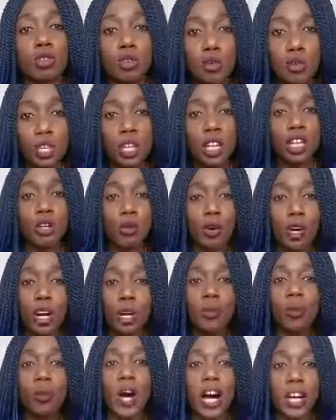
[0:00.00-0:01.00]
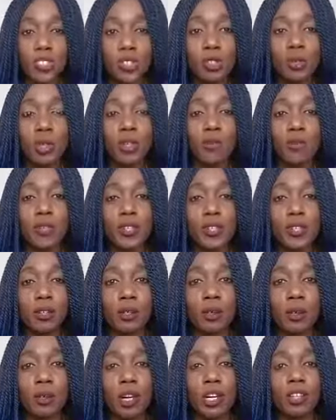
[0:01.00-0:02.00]
do the inner work whilst doing the
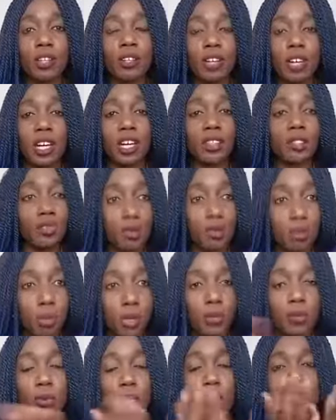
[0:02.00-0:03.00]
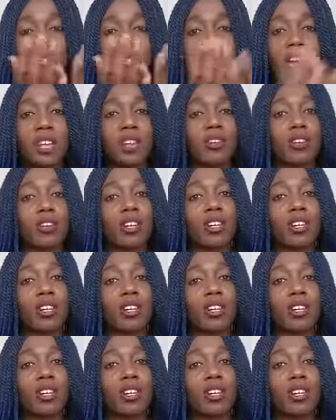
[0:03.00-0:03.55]
physical work, okay? Do both together.